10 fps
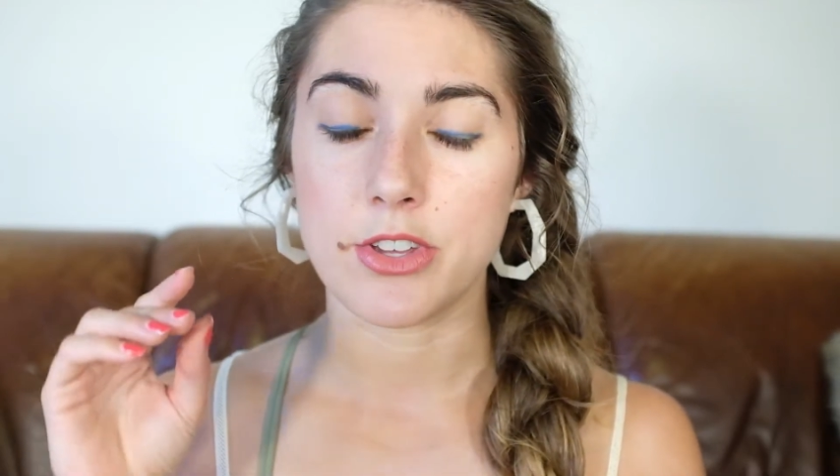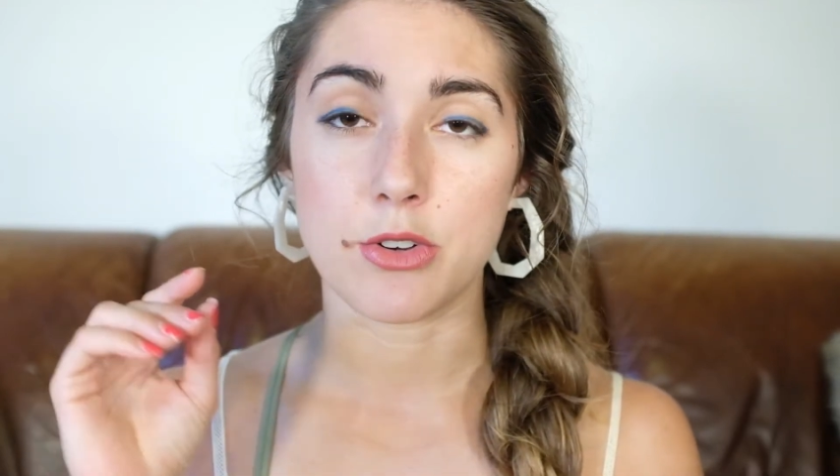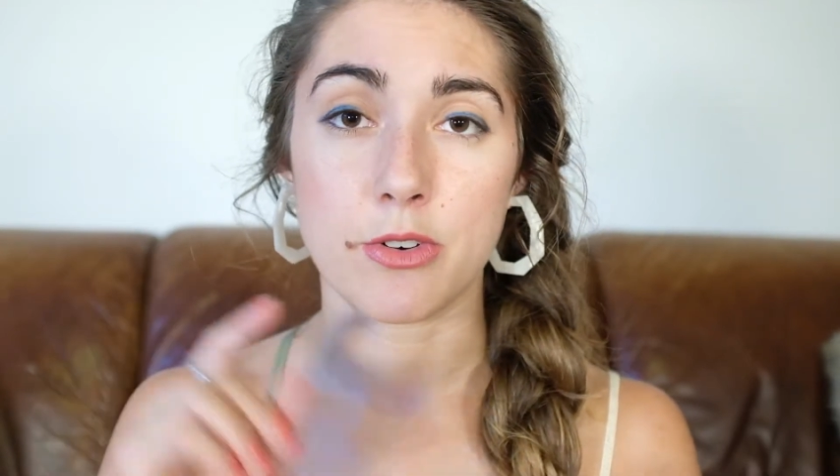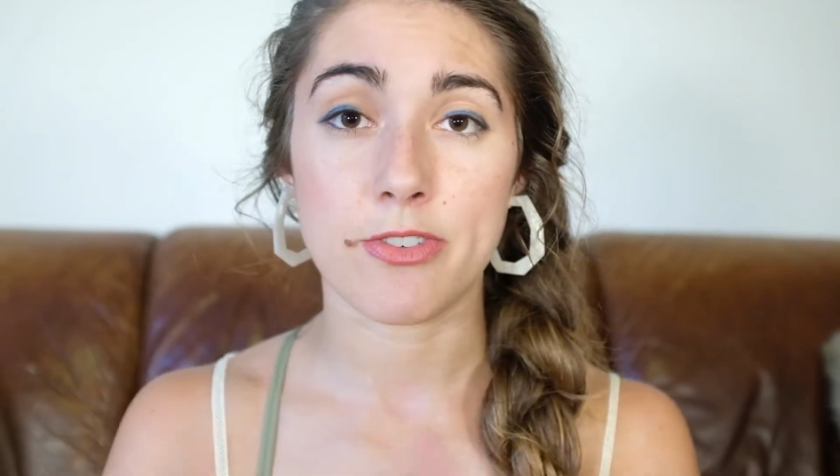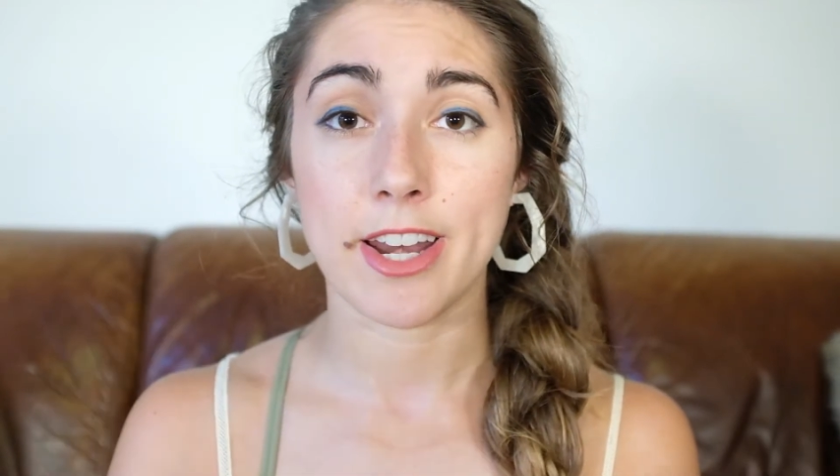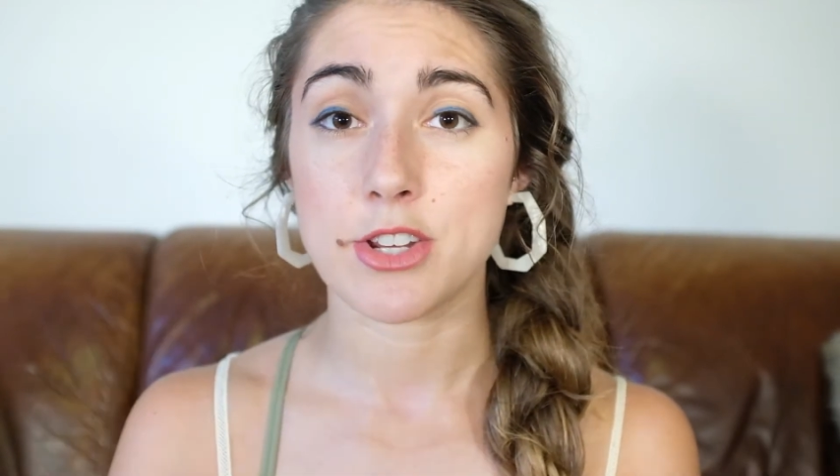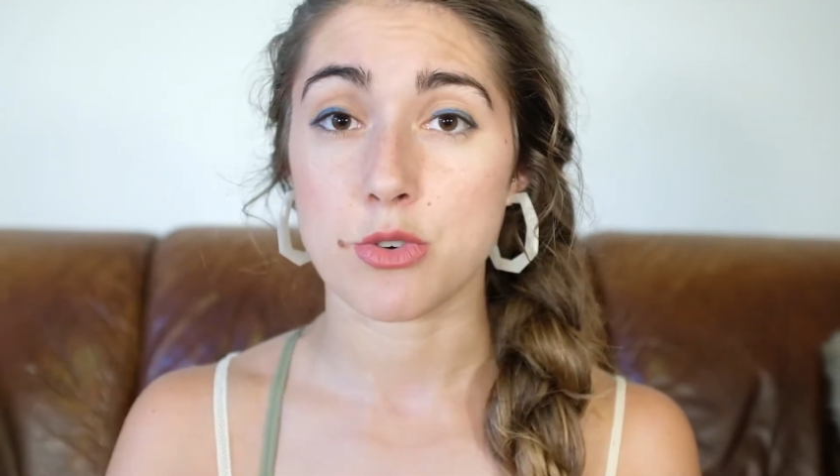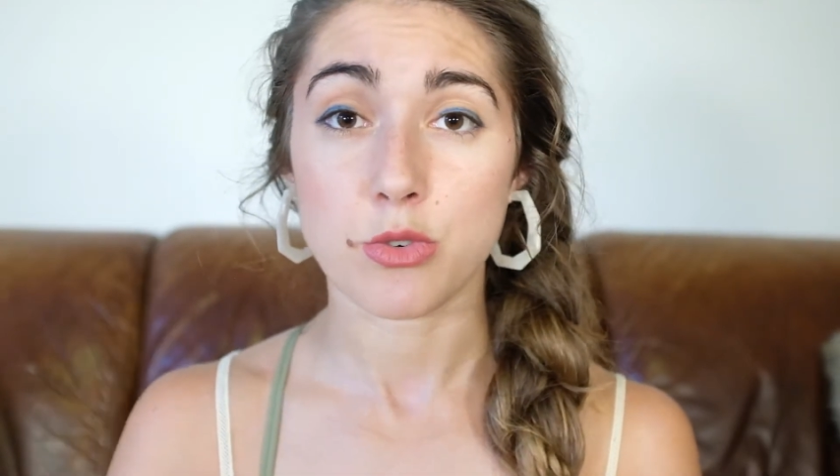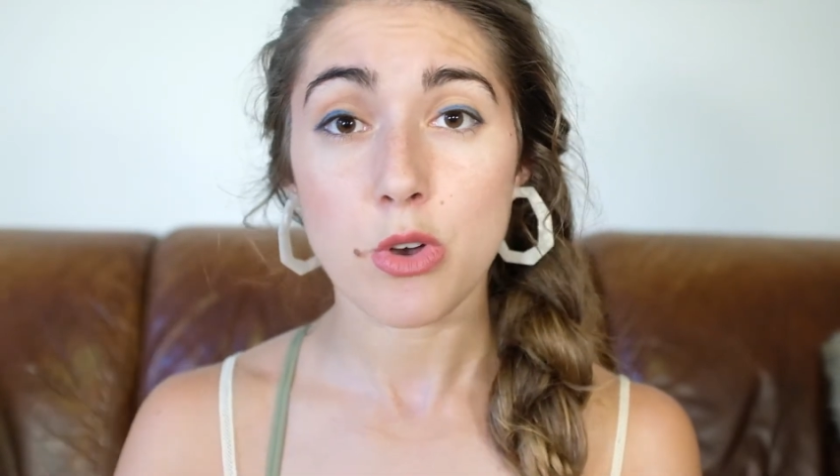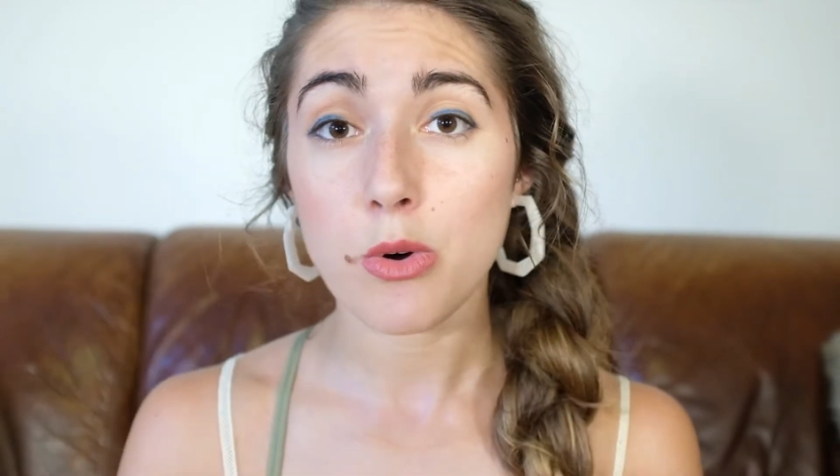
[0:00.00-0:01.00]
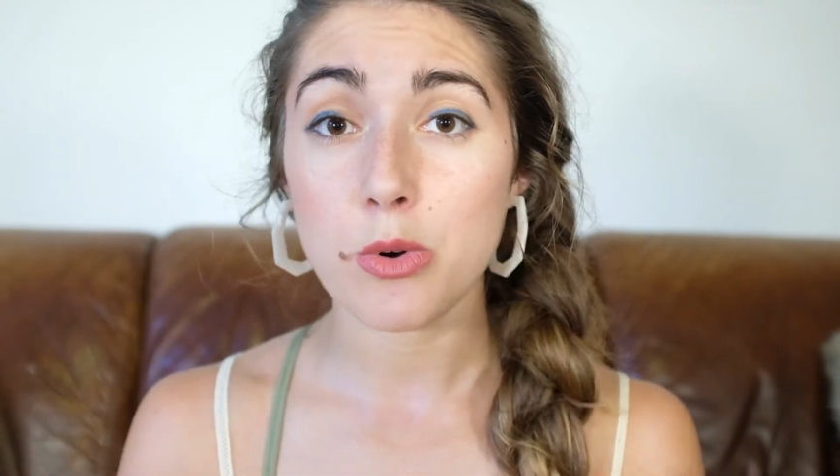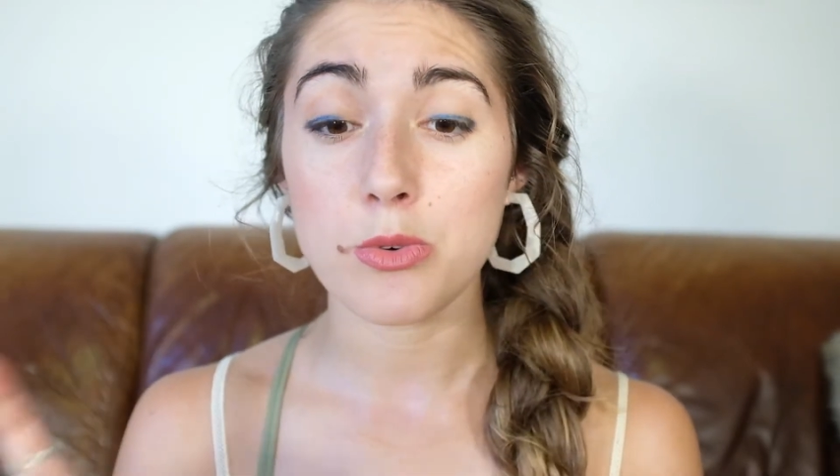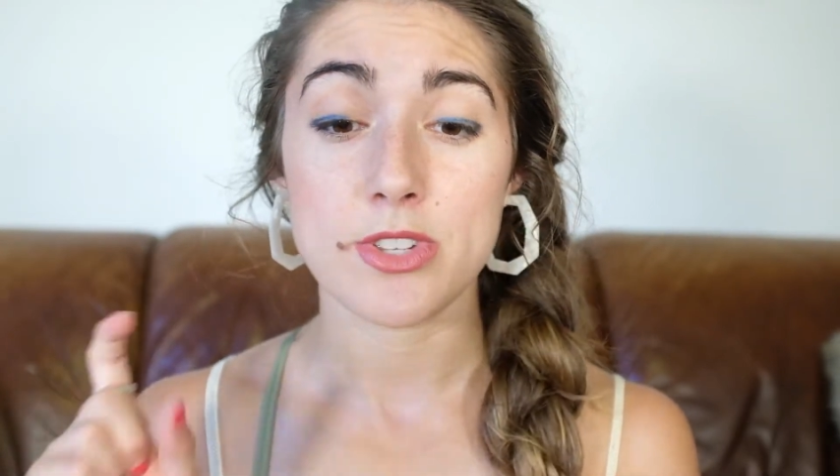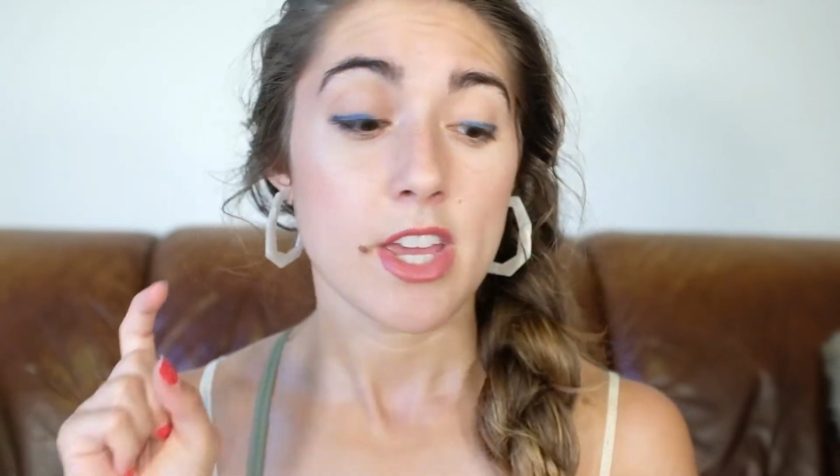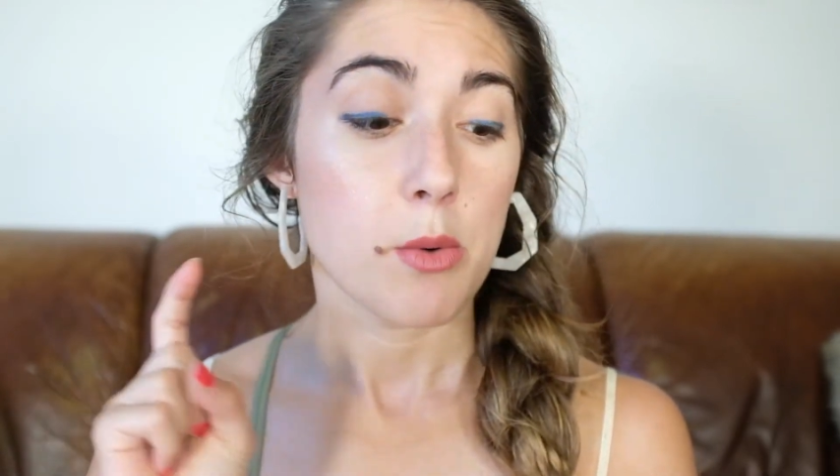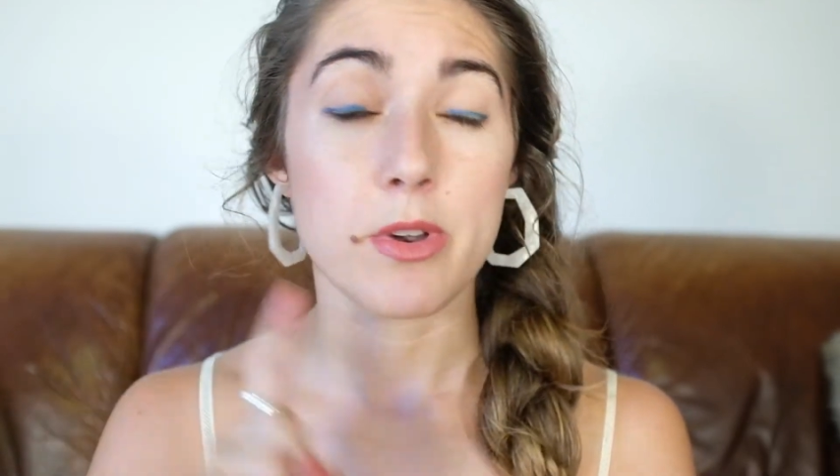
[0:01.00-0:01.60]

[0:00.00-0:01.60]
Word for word: your financial goals,